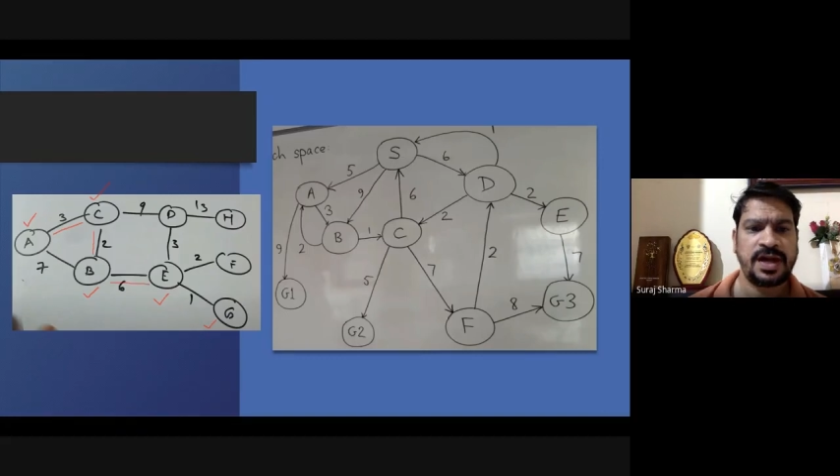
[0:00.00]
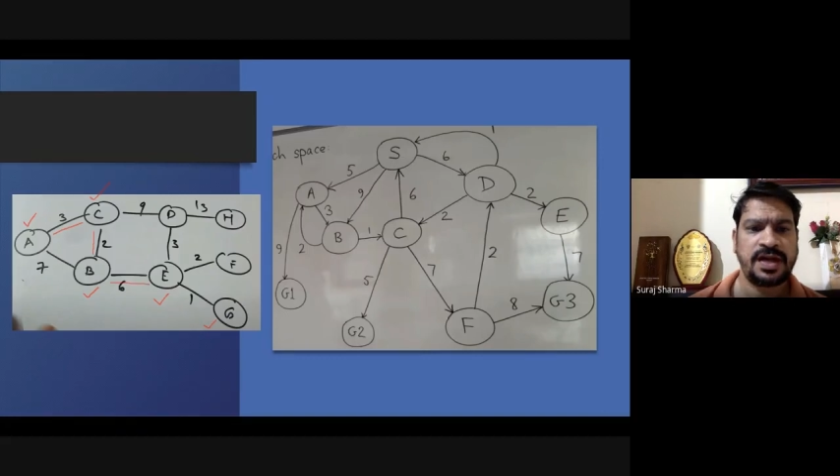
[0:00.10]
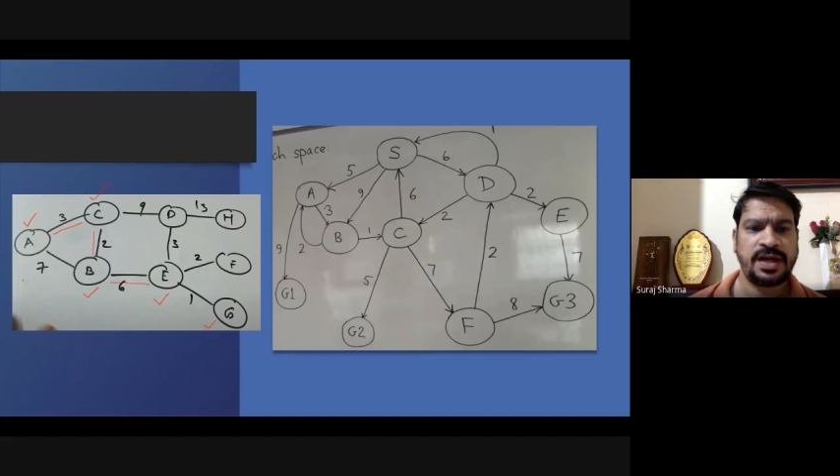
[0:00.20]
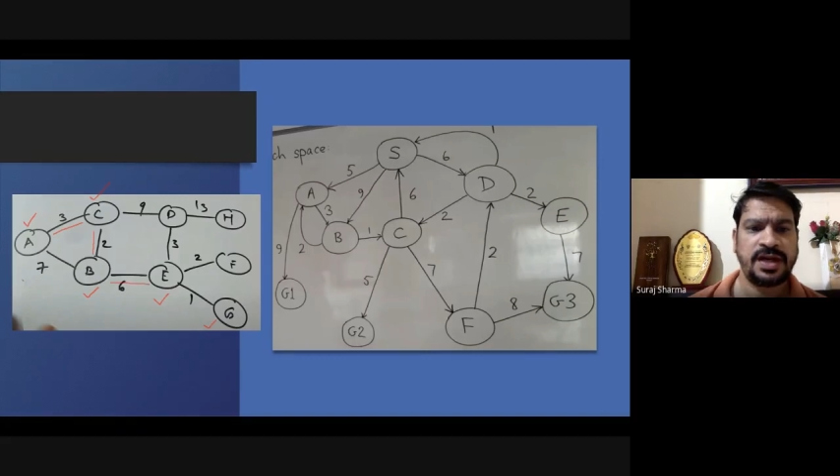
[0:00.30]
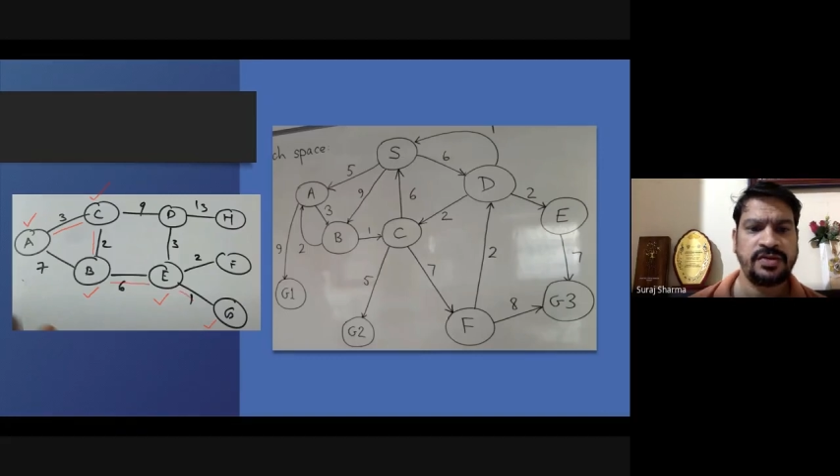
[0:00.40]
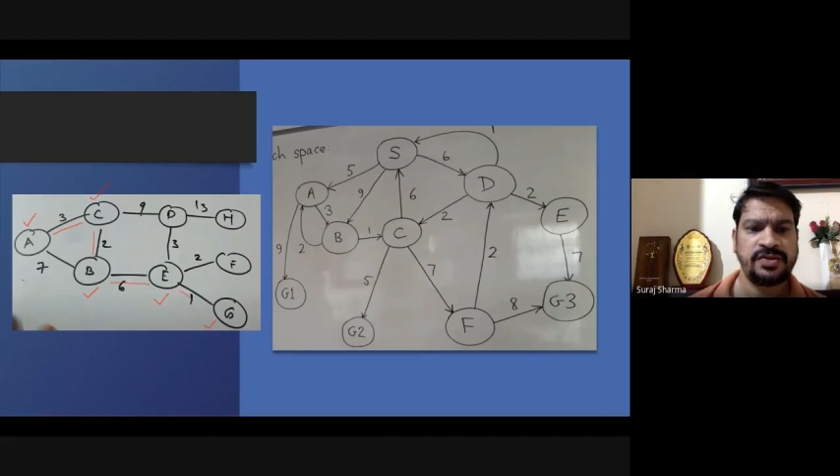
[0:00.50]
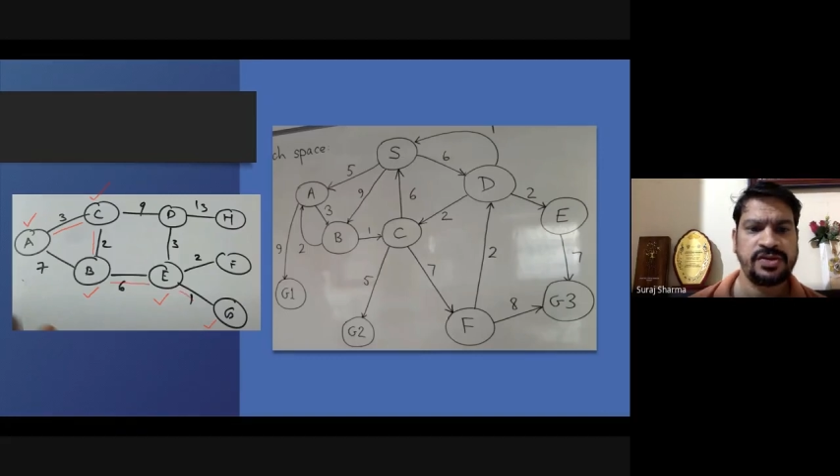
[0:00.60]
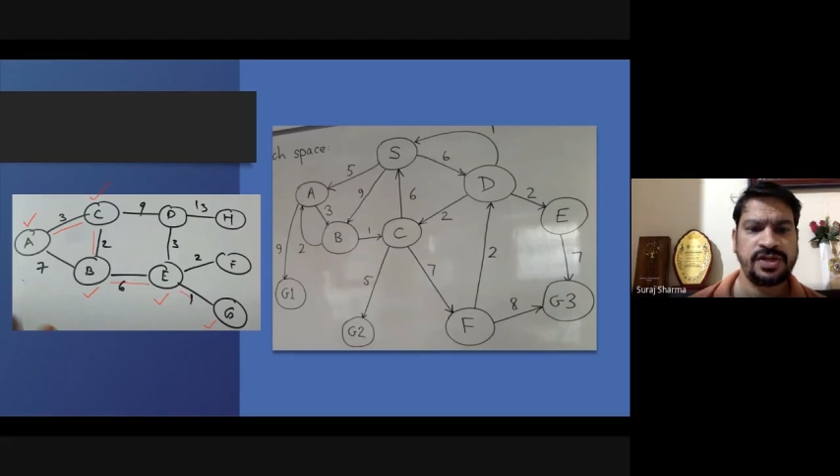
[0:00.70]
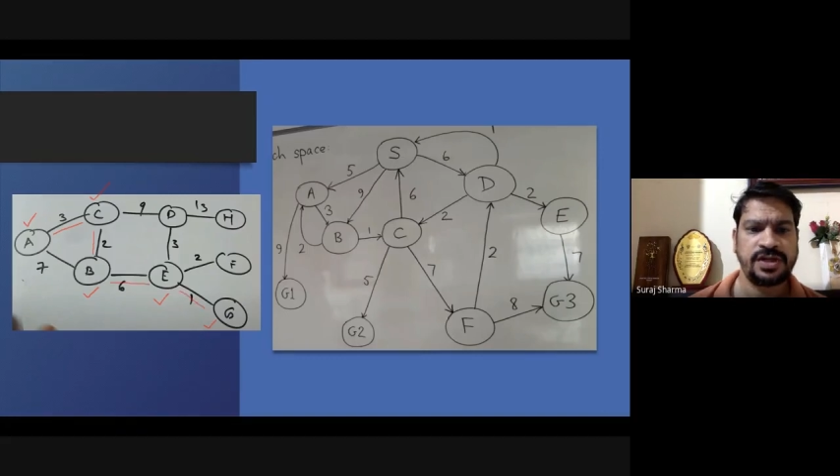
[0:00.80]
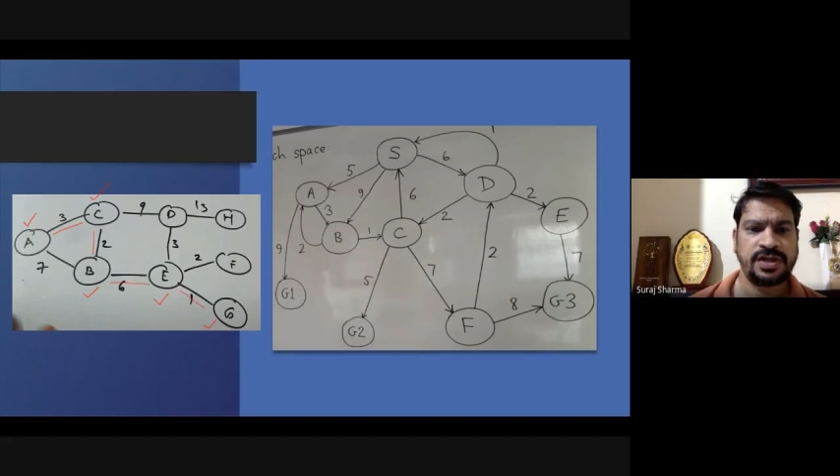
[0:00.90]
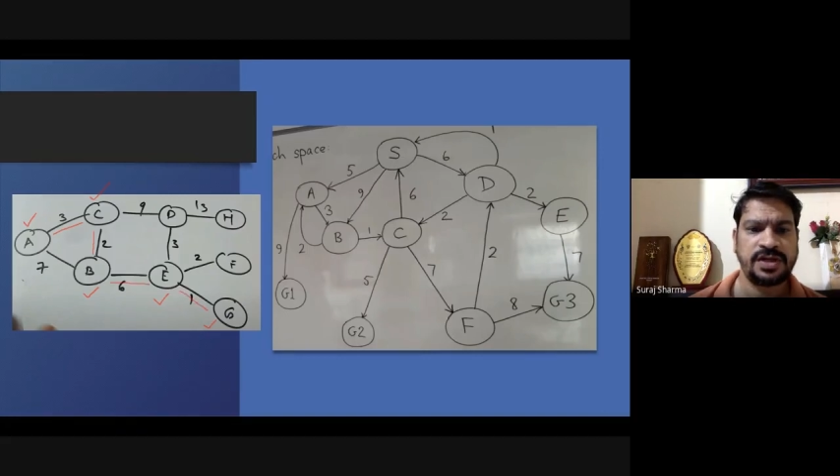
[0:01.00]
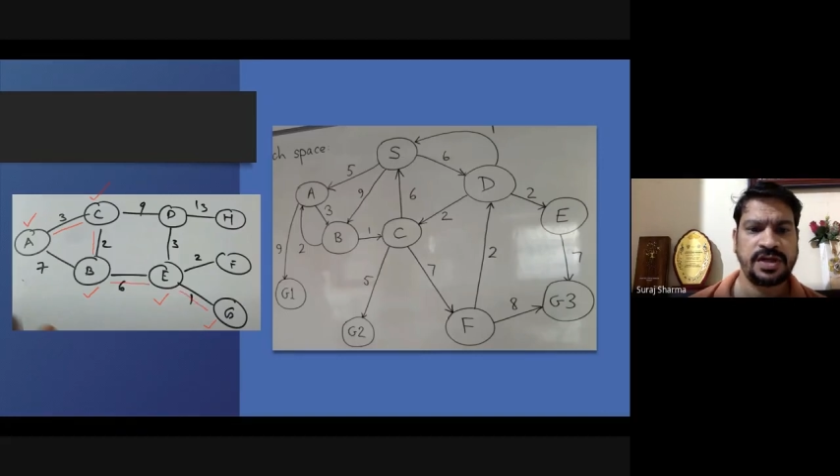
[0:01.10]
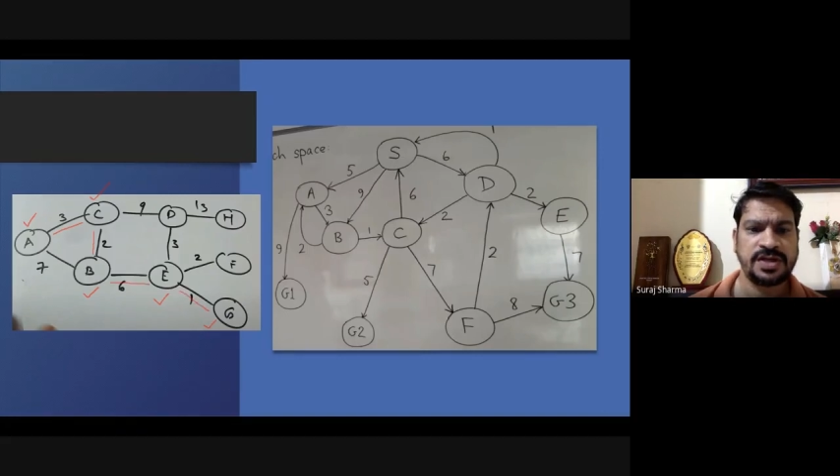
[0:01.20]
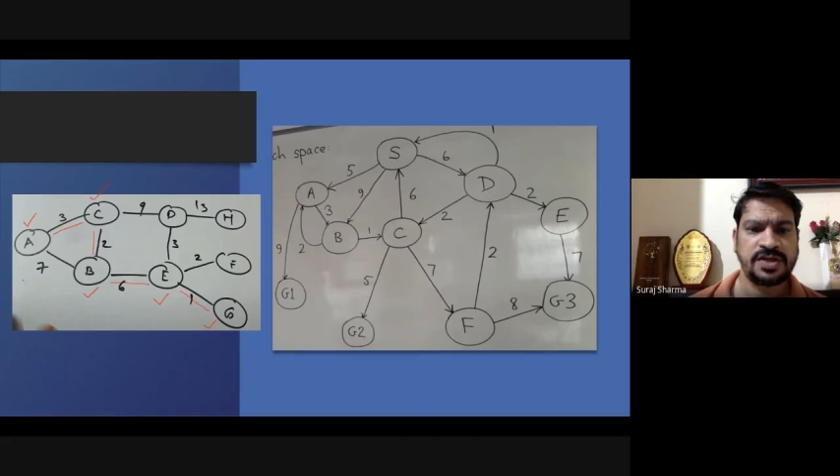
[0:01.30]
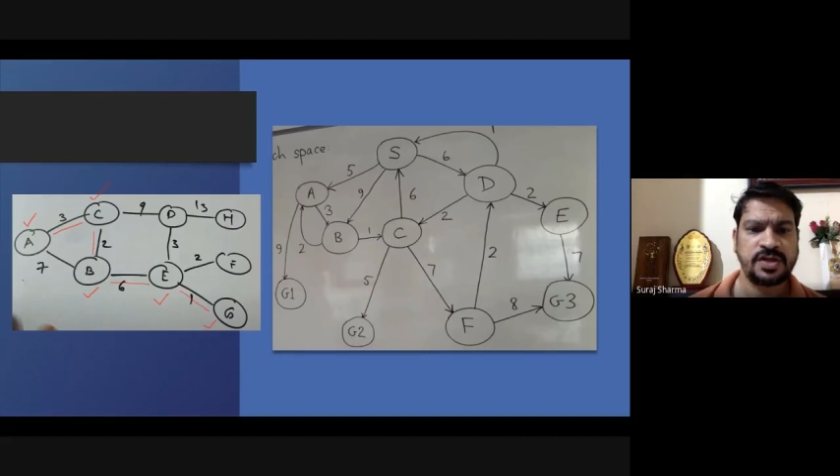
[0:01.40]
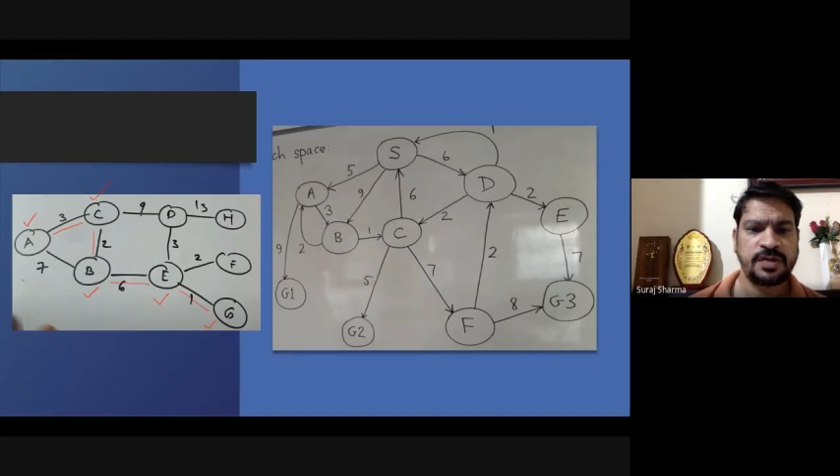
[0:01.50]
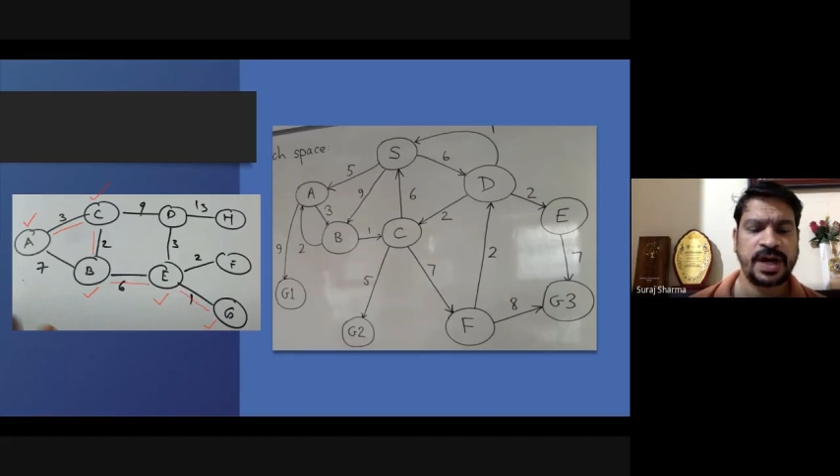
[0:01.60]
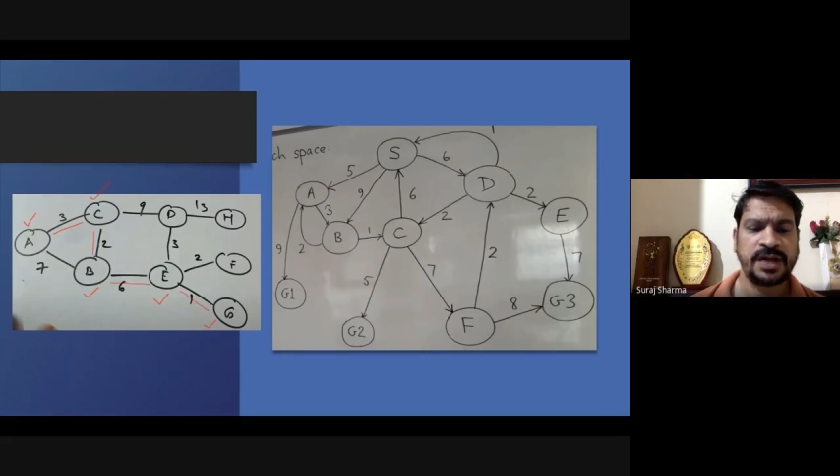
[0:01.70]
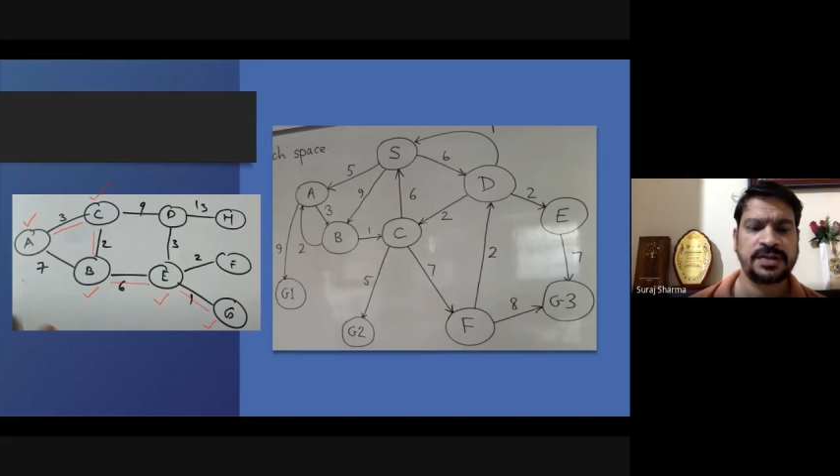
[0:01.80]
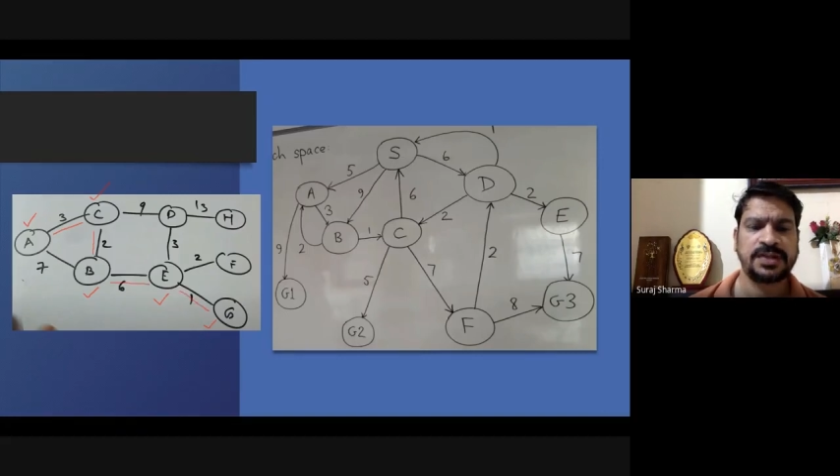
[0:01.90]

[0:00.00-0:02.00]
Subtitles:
E to G is your path